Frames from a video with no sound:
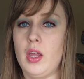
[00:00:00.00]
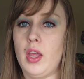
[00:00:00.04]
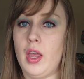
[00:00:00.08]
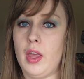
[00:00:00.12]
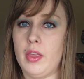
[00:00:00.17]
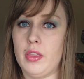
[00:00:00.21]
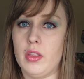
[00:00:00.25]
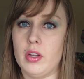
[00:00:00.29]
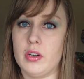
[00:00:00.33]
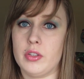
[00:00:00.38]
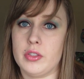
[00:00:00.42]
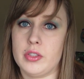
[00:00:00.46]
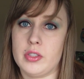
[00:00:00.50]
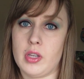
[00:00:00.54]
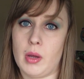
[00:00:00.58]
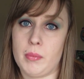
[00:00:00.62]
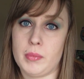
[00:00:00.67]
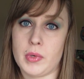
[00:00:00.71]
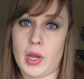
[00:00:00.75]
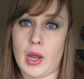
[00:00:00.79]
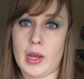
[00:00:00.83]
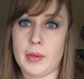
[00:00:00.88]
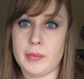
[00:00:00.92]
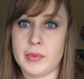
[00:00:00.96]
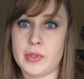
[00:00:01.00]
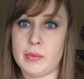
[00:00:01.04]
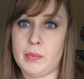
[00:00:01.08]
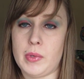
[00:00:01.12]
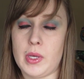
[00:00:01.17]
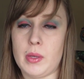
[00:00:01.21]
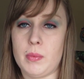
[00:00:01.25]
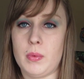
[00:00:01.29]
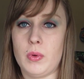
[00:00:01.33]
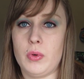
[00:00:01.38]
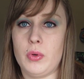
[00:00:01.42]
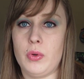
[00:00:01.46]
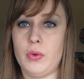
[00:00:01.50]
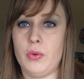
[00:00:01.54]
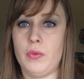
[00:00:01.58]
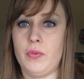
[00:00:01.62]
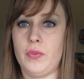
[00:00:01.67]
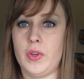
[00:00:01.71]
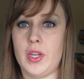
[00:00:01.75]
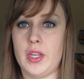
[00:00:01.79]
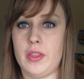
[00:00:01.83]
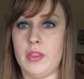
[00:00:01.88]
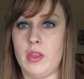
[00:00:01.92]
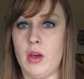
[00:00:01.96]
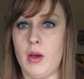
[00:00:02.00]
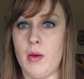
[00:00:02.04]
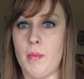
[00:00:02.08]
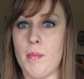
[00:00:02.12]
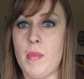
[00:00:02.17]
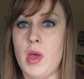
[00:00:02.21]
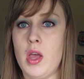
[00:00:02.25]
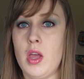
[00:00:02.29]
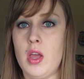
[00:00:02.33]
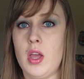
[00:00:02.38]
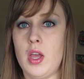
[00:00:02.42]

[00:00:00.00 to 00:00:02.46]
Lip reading: and there are sometimes the people who feed them